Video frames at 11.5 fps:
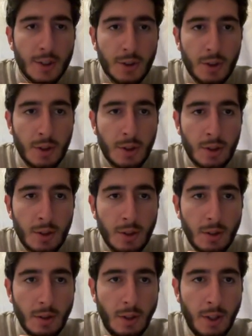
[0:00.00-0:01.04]
So
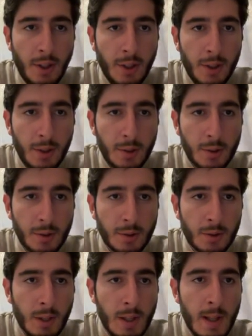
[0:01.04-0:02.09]
you should